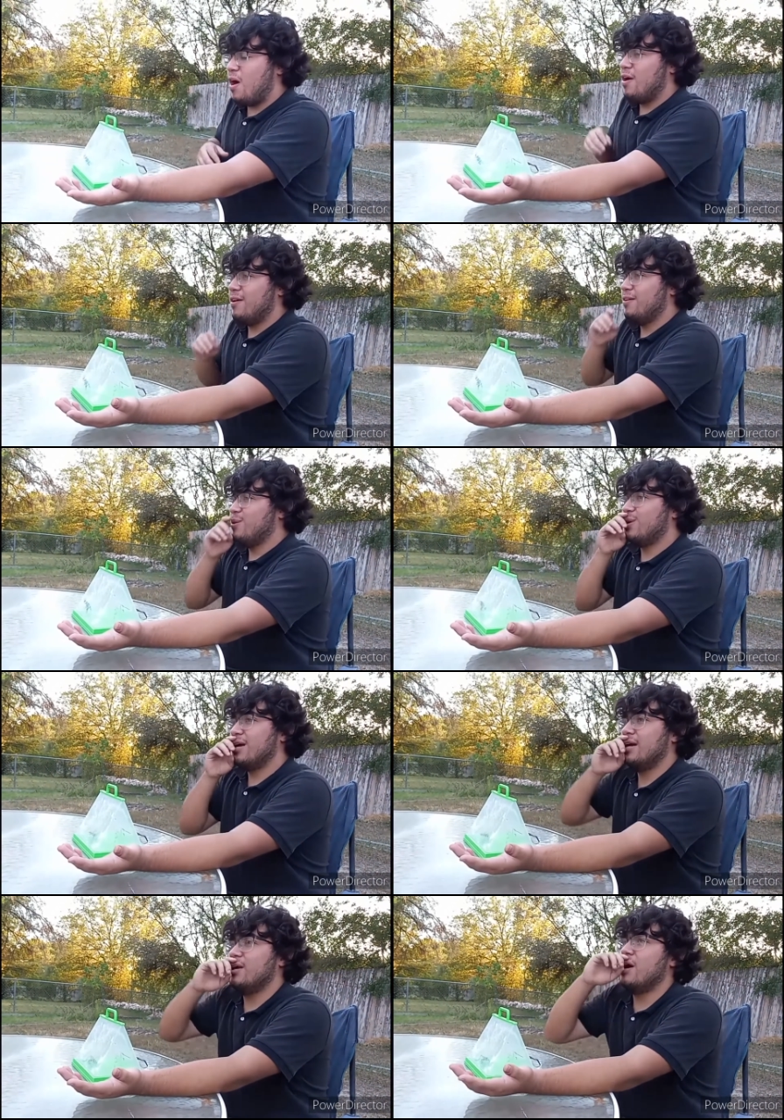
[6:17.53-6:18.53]
Oh,
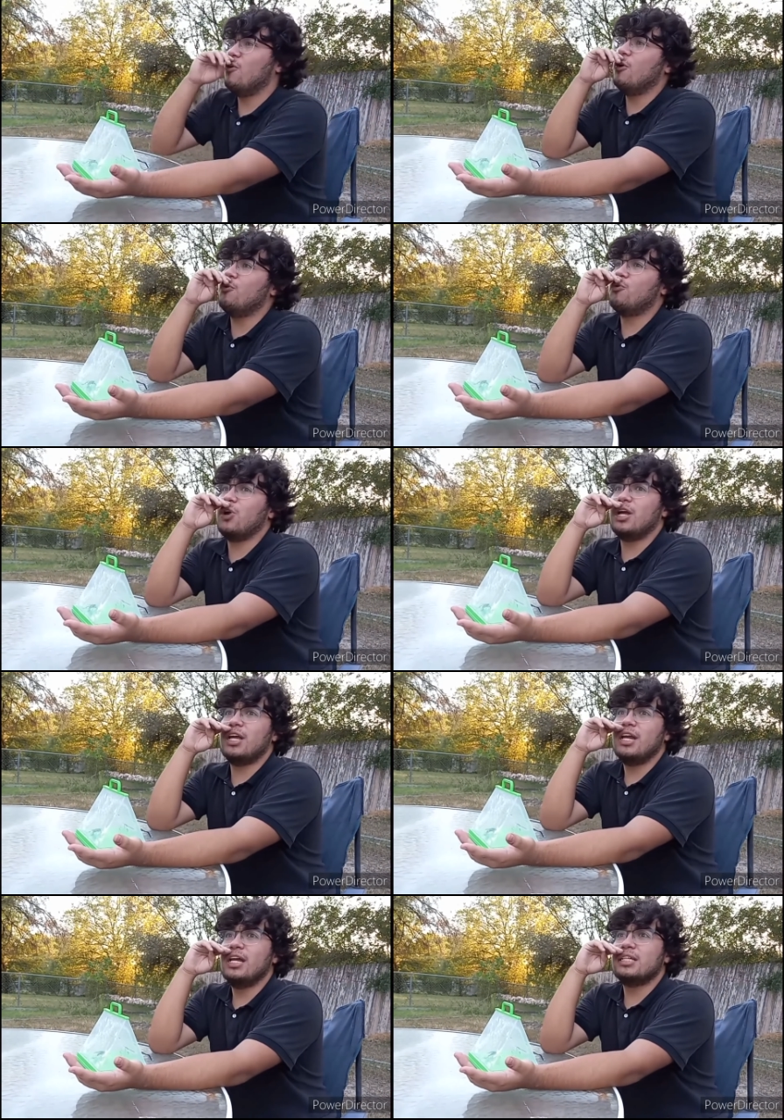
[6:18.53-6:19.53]
okay. However,
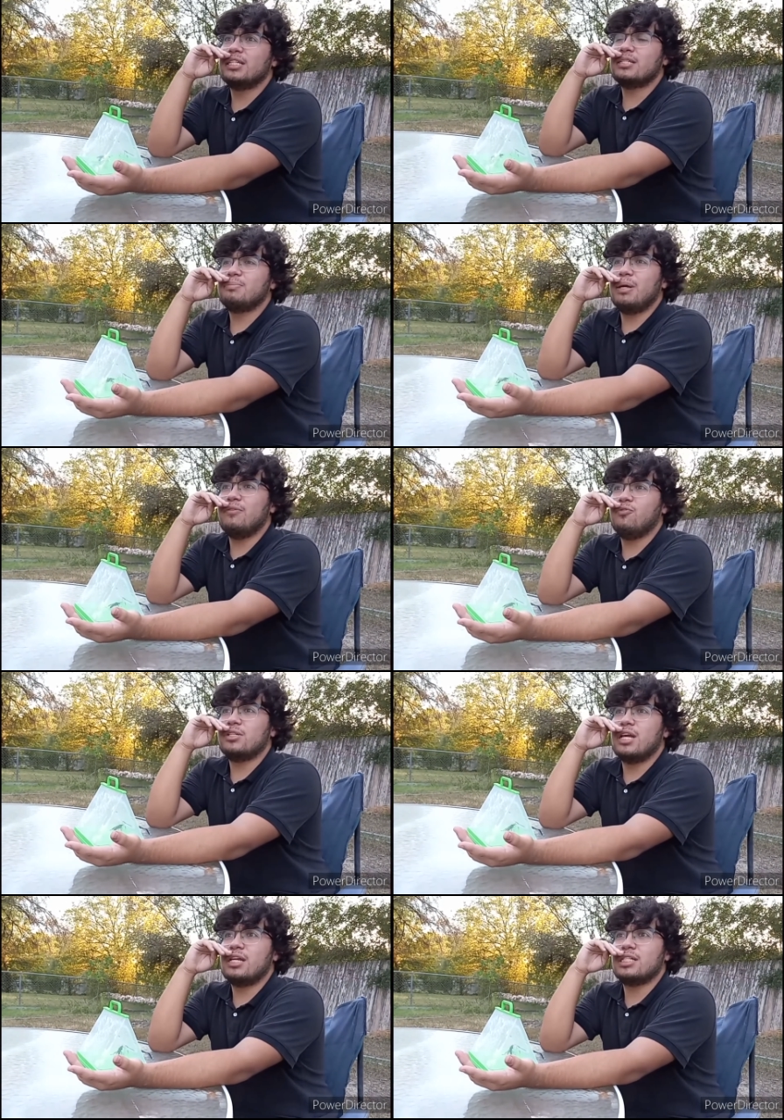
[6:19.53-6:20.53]
it's as painful
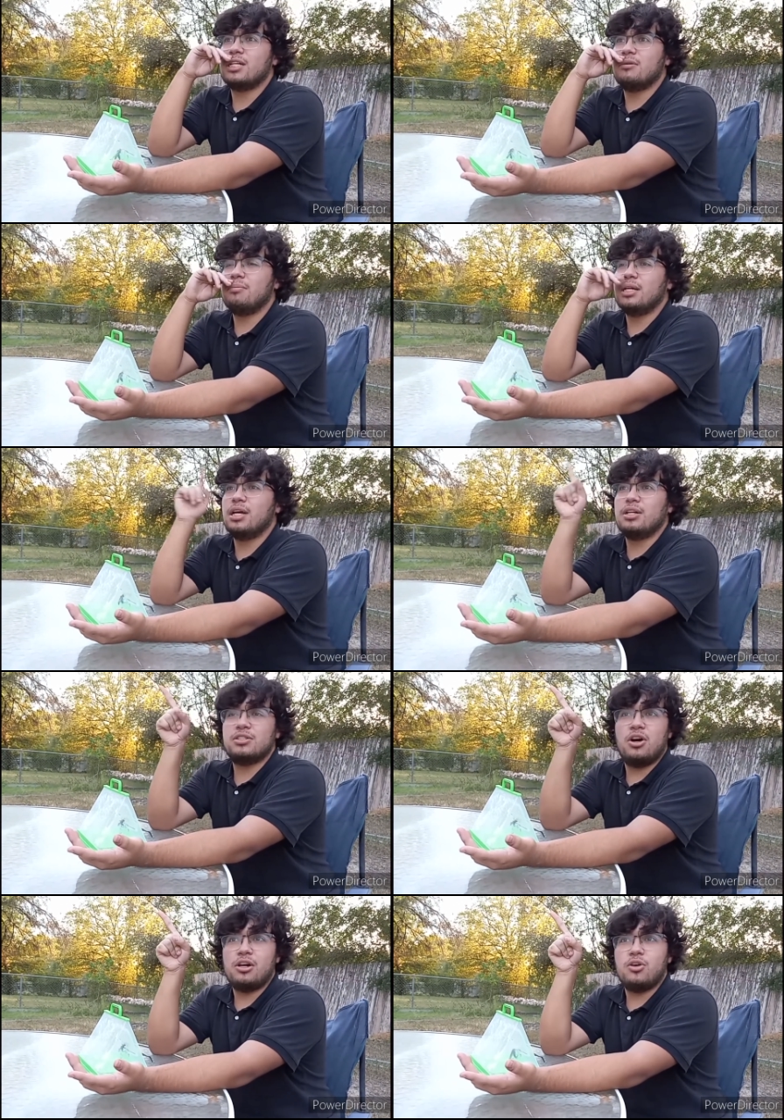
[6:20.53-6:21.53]
as getting stung by
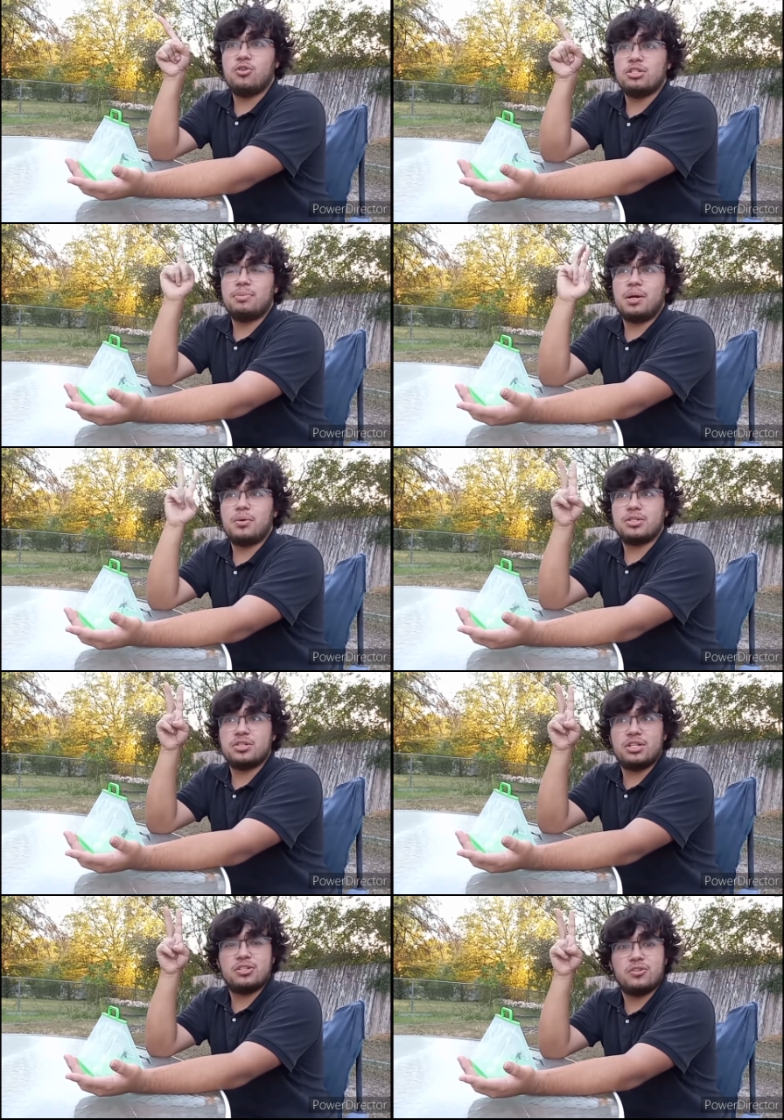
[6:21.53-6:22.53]
that tawny horn spider was,
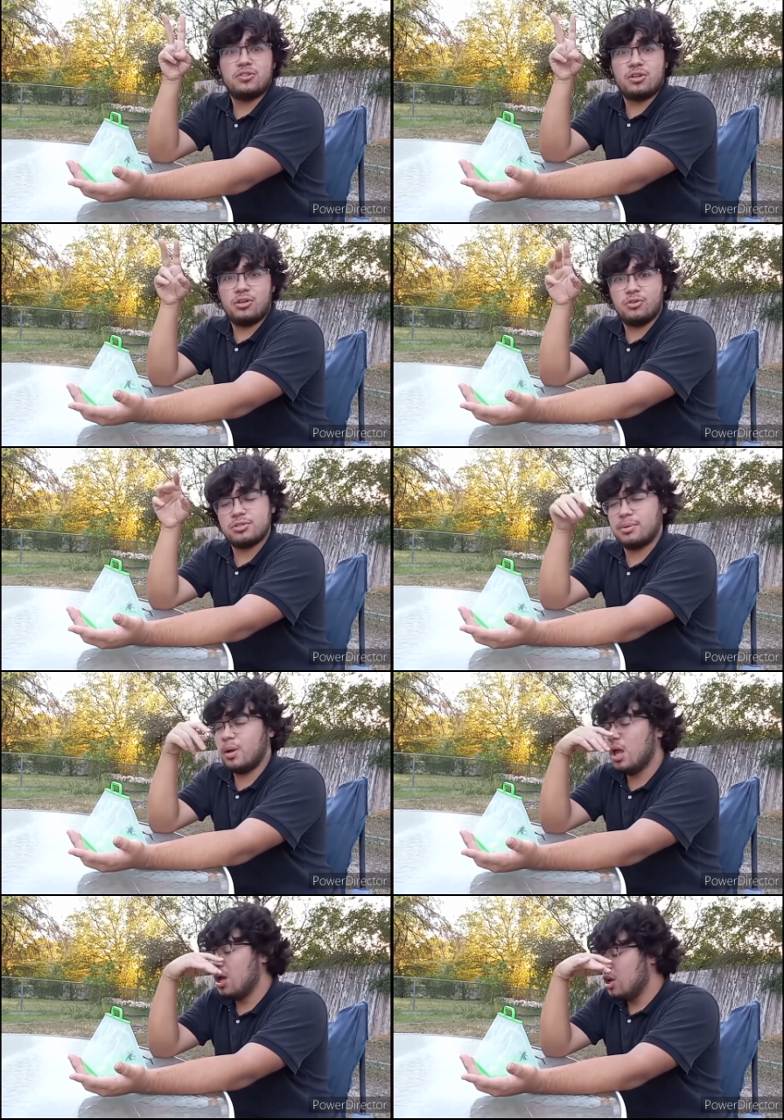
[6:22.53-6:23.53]
or at least in tawny horn
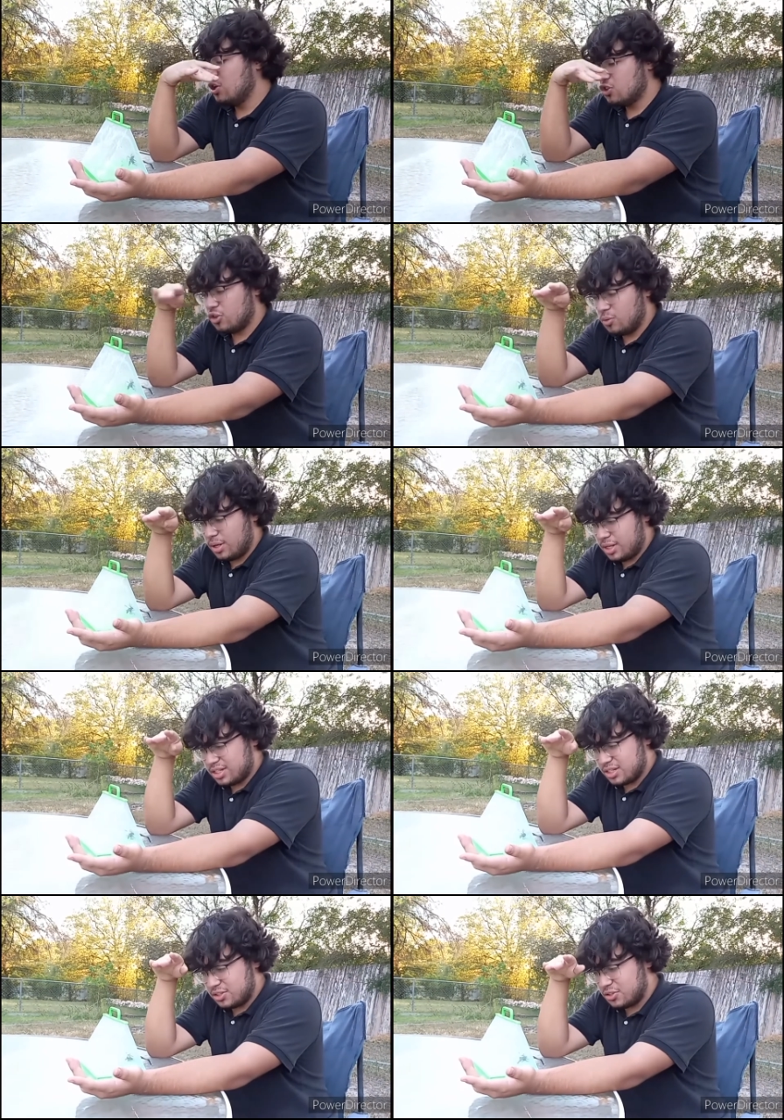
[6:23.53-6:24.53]
spider. So I rank
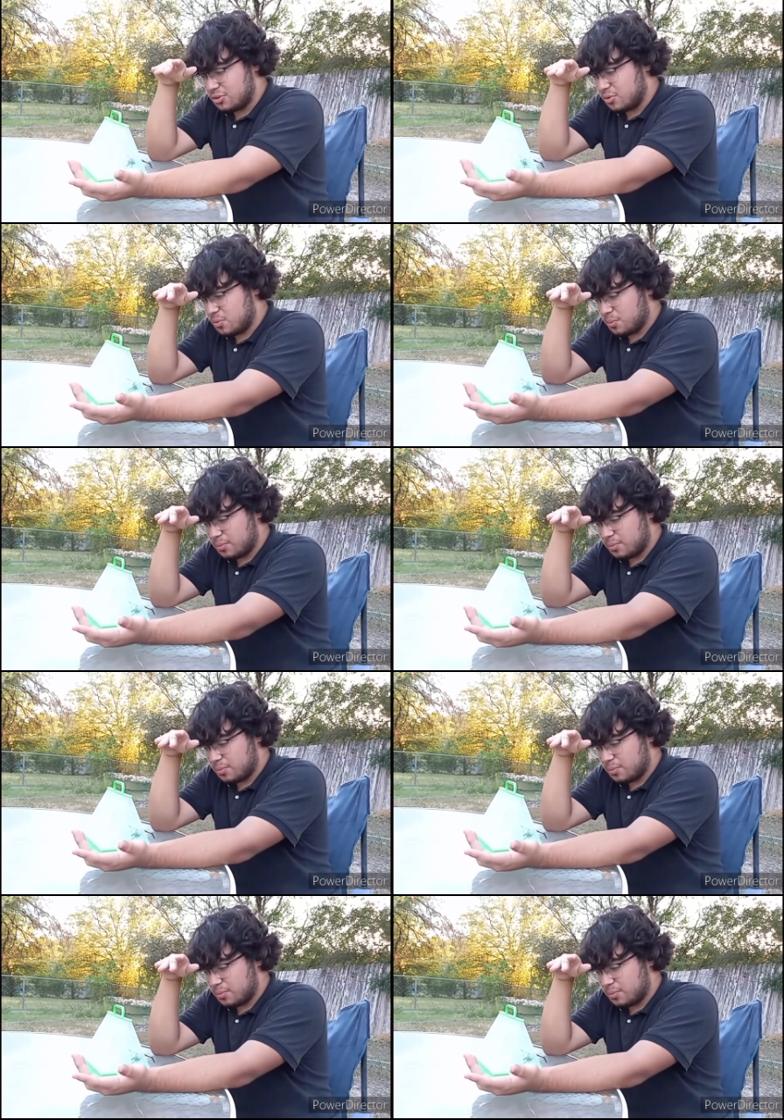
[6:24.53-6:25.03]
it as a 2.